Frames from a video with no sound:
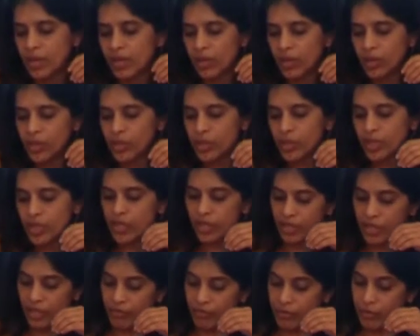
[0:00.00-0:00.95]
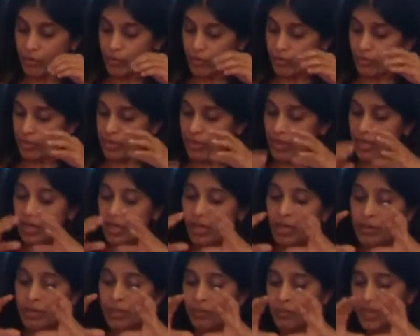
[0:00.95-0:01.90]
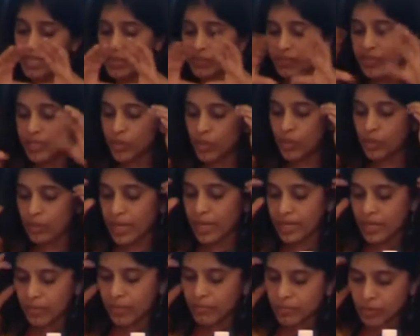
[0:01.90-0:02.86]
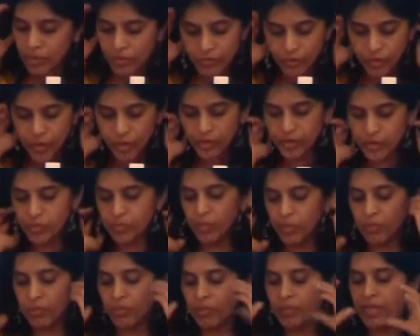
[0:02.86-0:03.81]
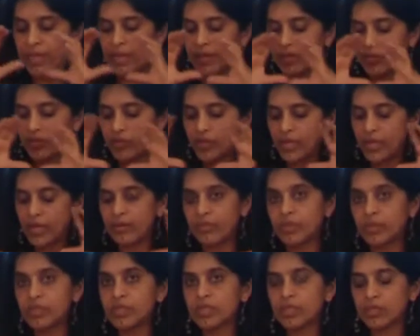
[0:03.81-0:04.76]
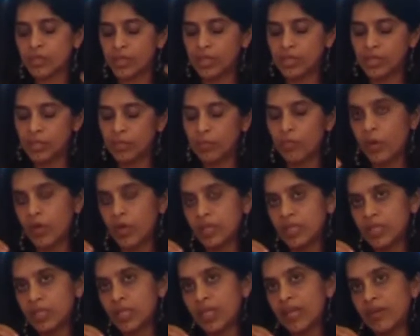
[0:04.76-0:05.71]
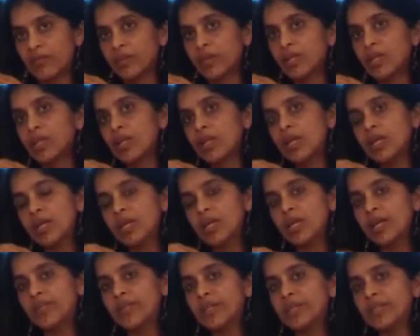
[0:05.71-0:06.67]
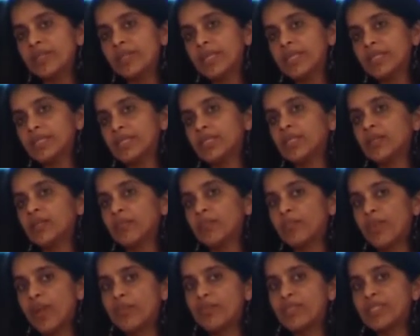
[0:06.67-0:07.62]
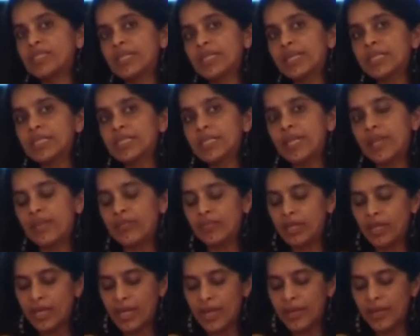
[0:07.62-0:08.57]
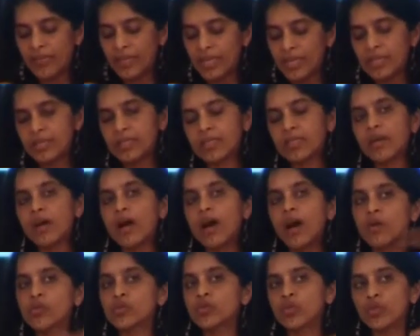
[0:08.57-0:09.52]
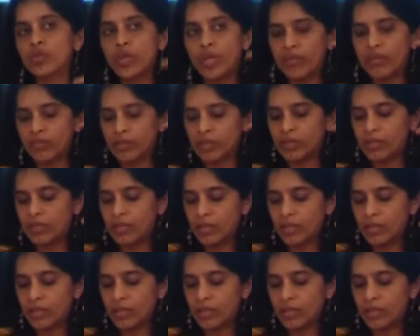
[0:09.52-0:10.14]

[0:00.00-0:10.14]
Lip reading: Now, if you, the best way to look at our portfolio is probably at three levels. So there's the policy level, then there's the private sector level, and there's the household level.